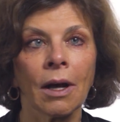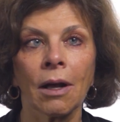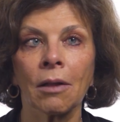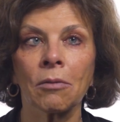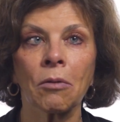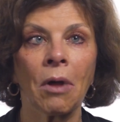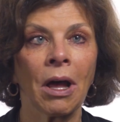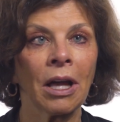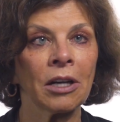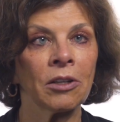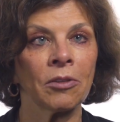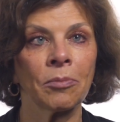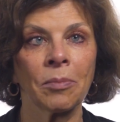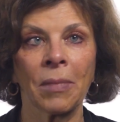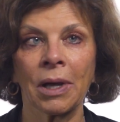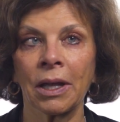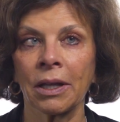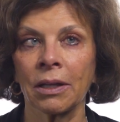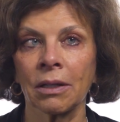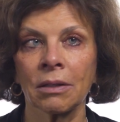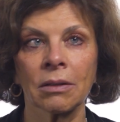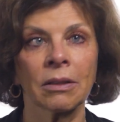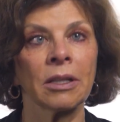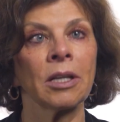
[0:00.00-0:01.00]
A lot of
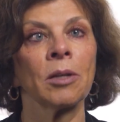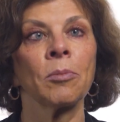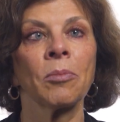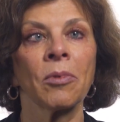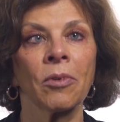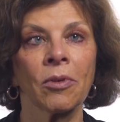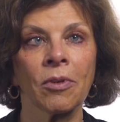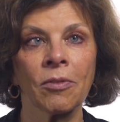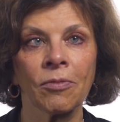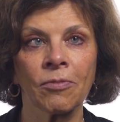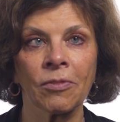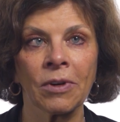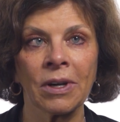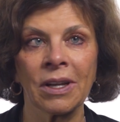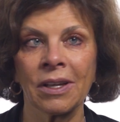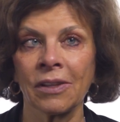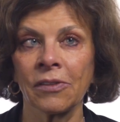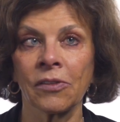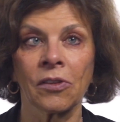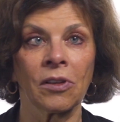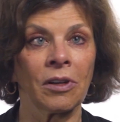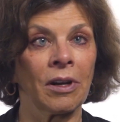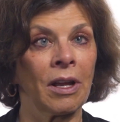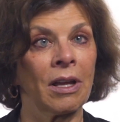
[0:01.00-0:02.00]
my liberal
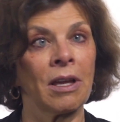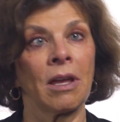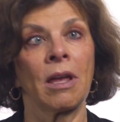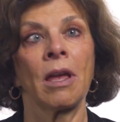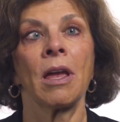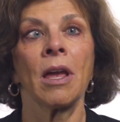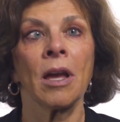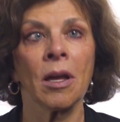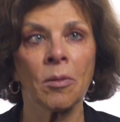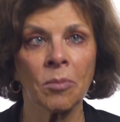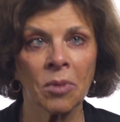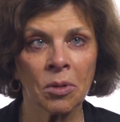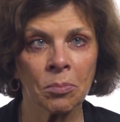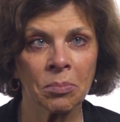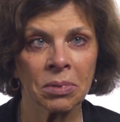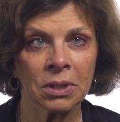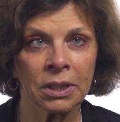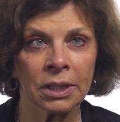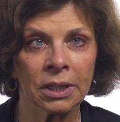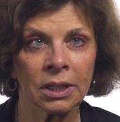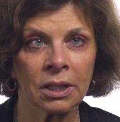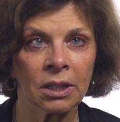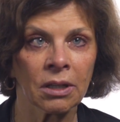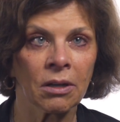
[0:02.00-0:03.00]
friends, and I am a
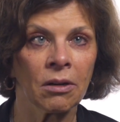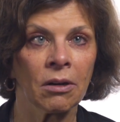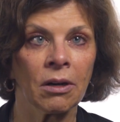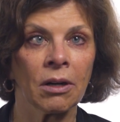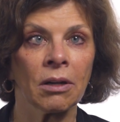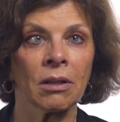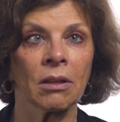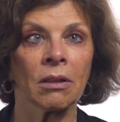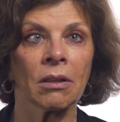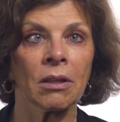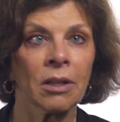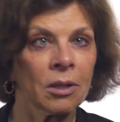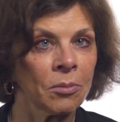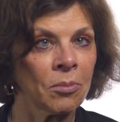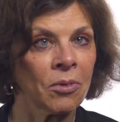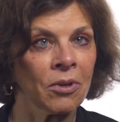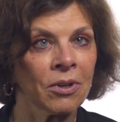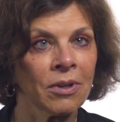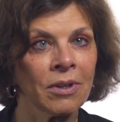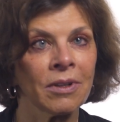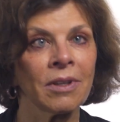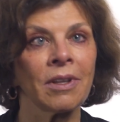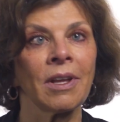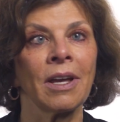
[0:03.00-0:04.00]
bleeding heart
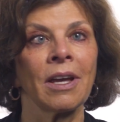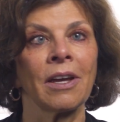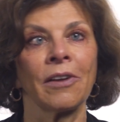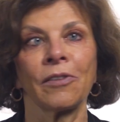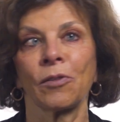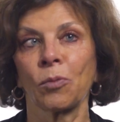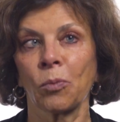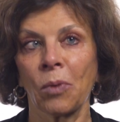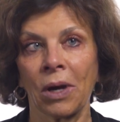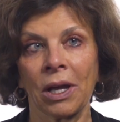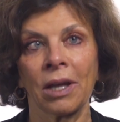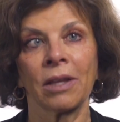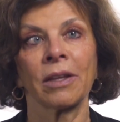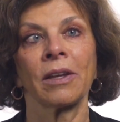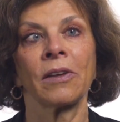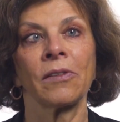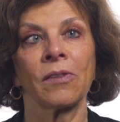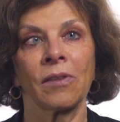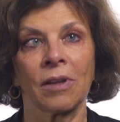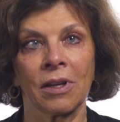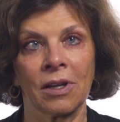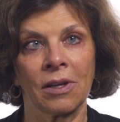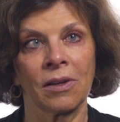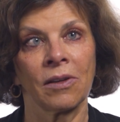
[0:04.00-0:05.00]
liberal as well
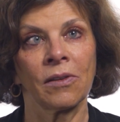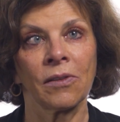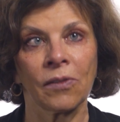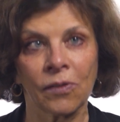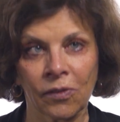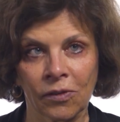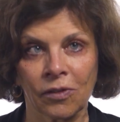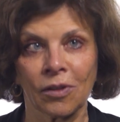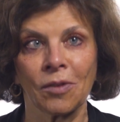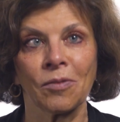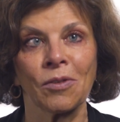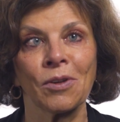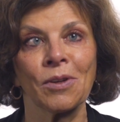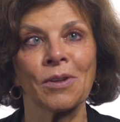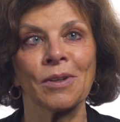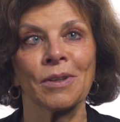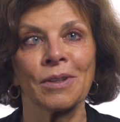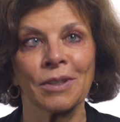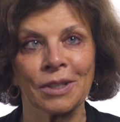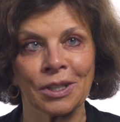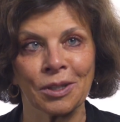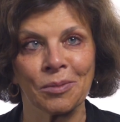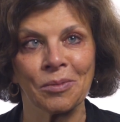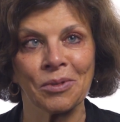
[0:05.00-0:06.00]
as a
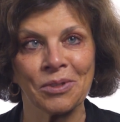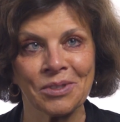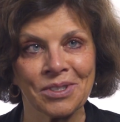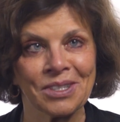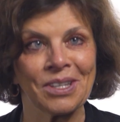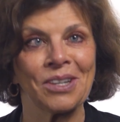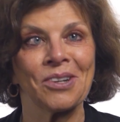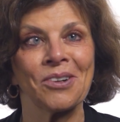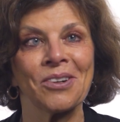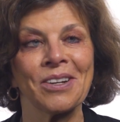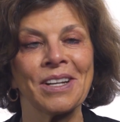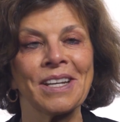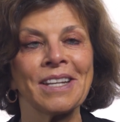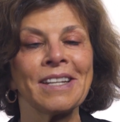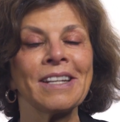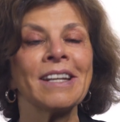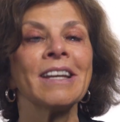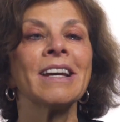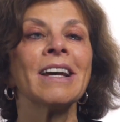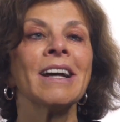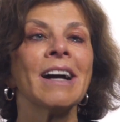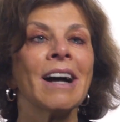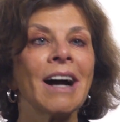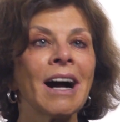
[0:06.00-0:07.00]
civil libertarian,
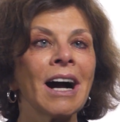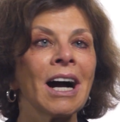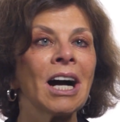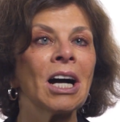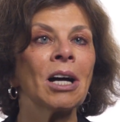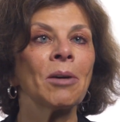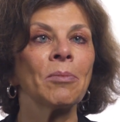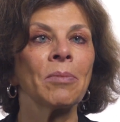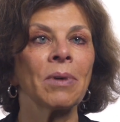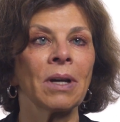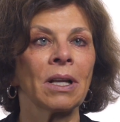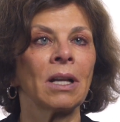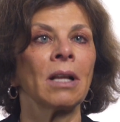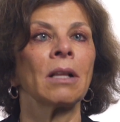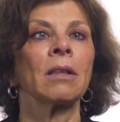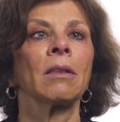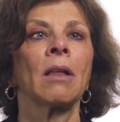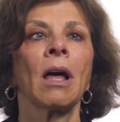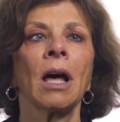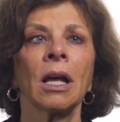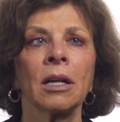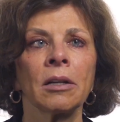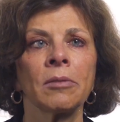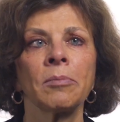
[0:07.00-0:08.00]
but a
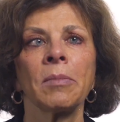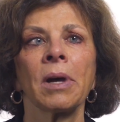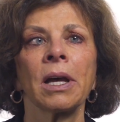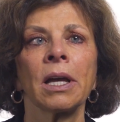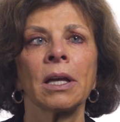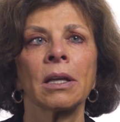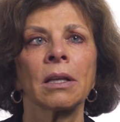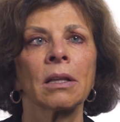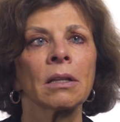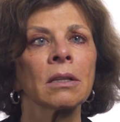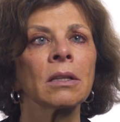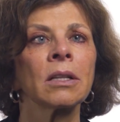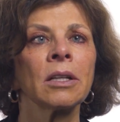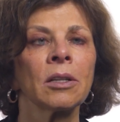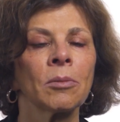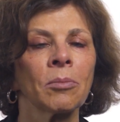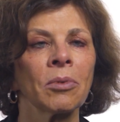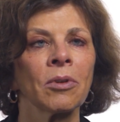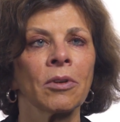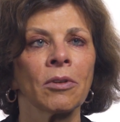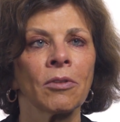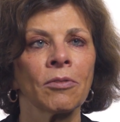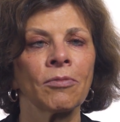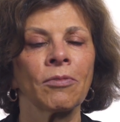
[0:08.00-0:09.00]
lot of my
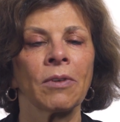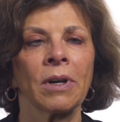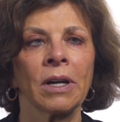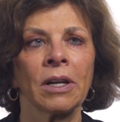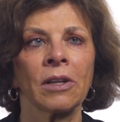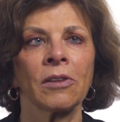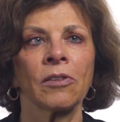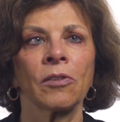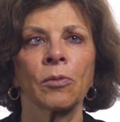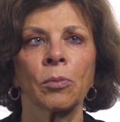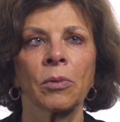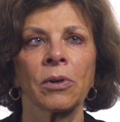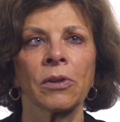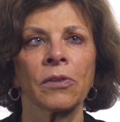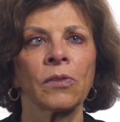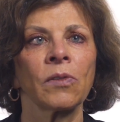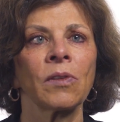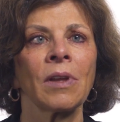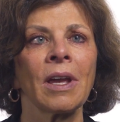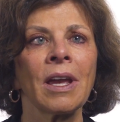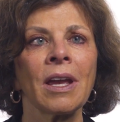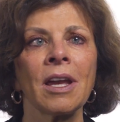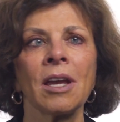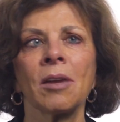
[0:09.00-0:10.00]
liberal friends will
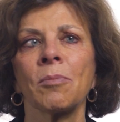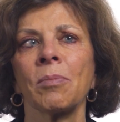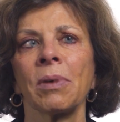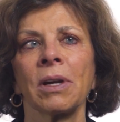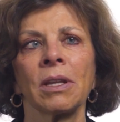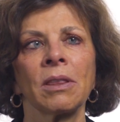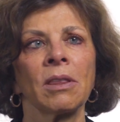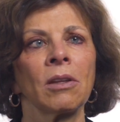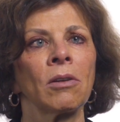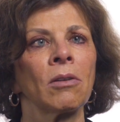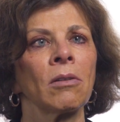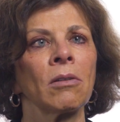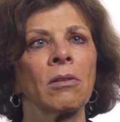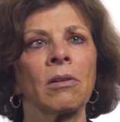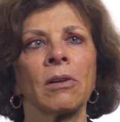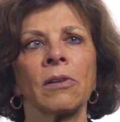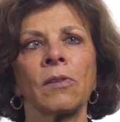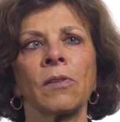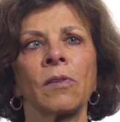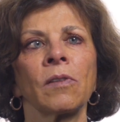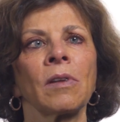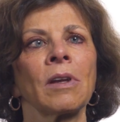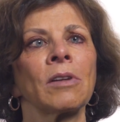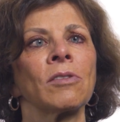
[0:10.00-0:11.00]
say, but there
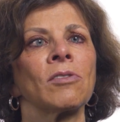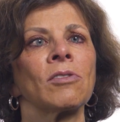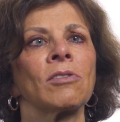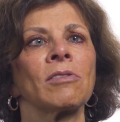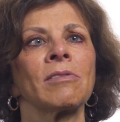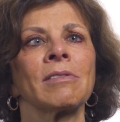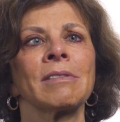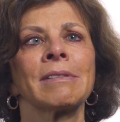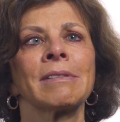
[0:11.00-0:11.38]
is such